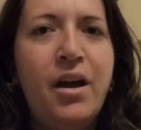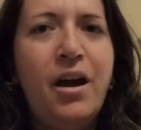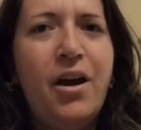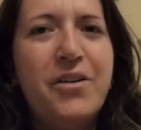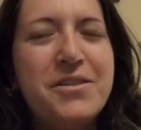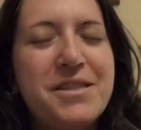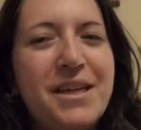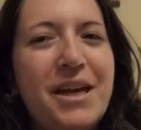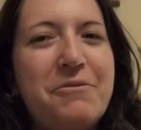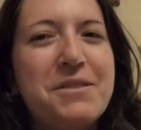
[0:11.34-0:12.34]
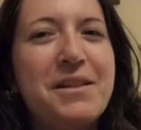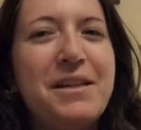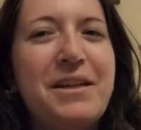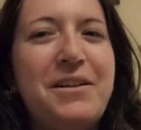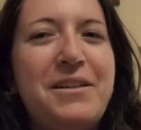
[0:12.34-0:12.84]
Honestly, I was a
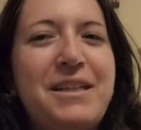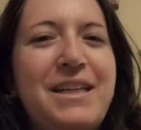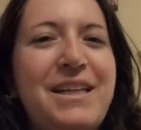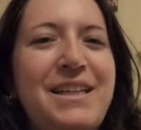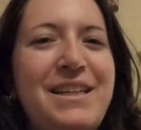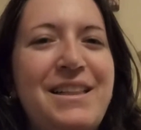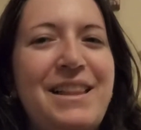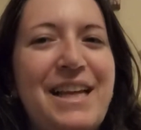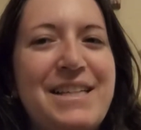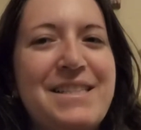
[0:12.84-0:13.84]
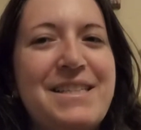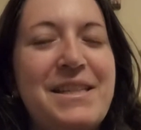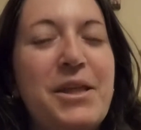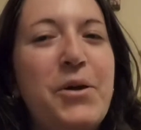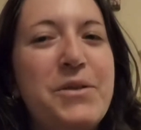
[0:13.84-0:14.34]
little less
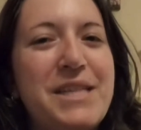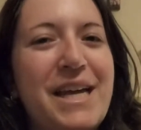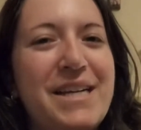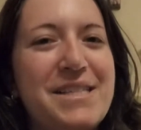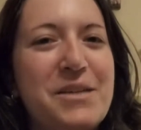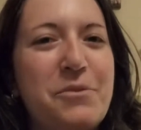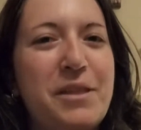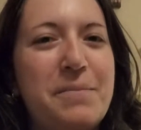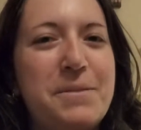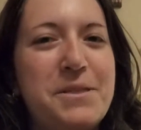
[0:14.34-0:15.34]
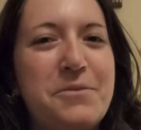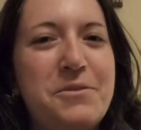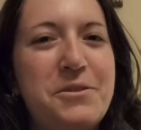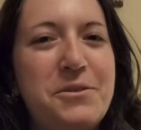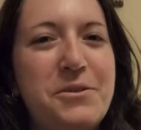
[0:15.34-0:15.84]
enthusiastic with
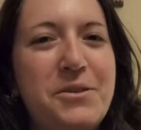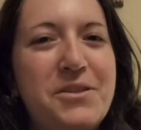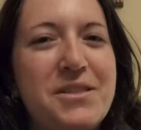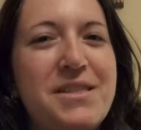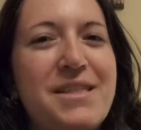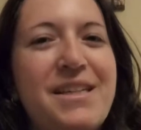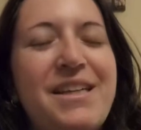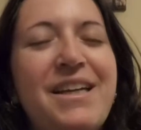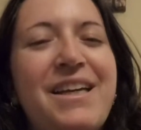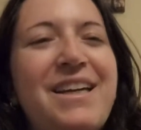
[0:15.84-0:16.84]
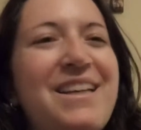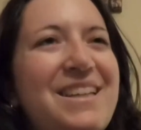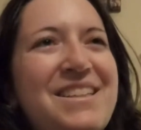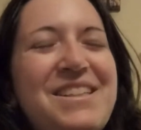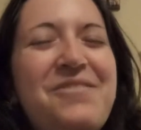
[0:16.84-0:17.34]
episode 2. It just
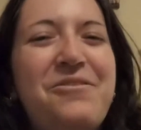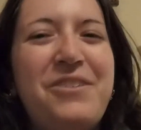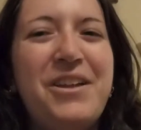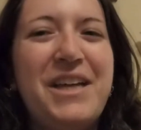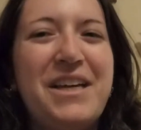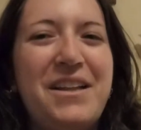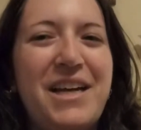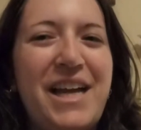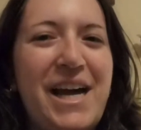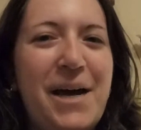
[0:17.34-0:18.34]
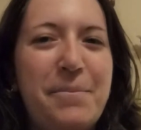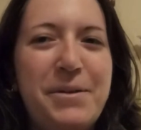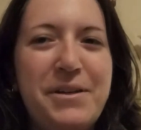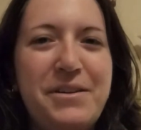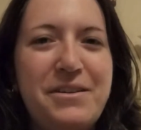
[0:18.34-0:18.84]
didn't feel like a lot
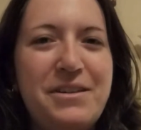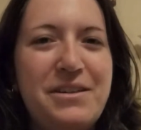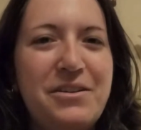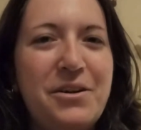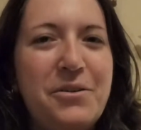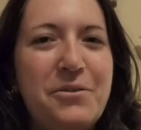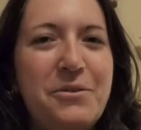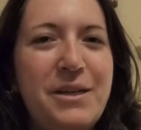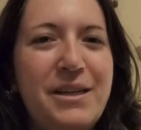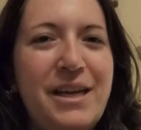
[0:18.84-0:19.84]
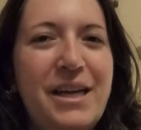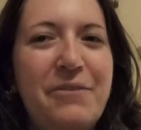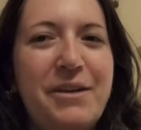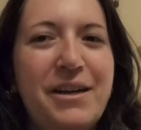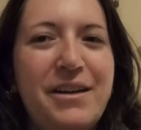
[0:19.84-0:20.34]
happened, it didn't go
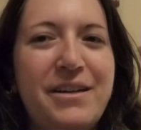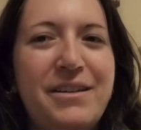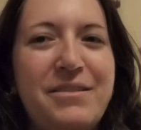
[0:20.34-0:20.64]
anywhere.